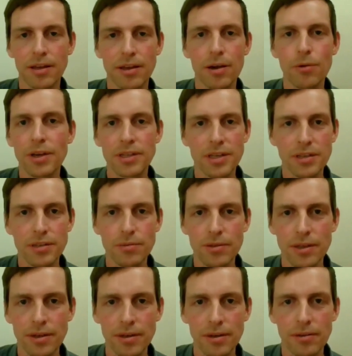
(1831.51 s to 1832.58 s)
coexist
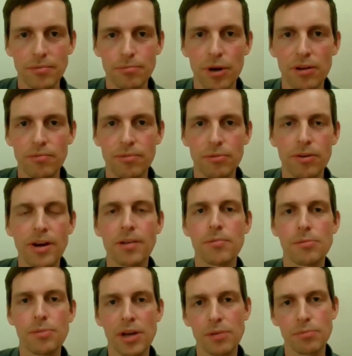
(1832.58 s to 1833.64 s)
with it and
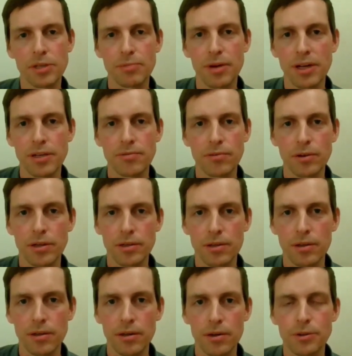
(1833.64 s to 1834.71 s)
provide a better perspective or
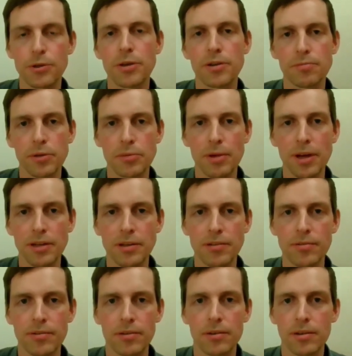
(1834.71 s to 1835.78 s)
an alternative
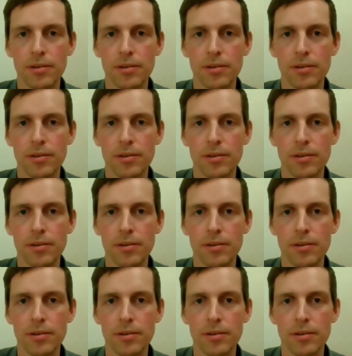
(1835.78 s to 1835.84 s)
perspective.